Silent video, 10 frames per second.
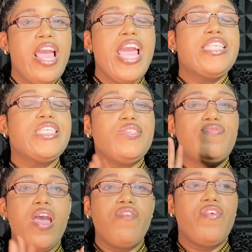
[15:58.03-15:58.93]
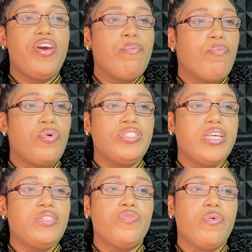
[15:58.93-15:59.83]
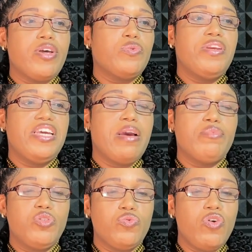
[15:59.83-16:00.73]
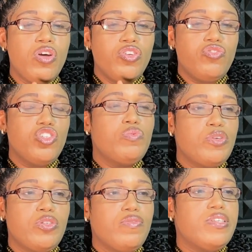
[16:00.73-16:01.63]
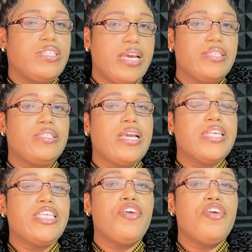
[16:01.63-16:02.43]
It is very, very important for us when it comes to treatment of these STIs.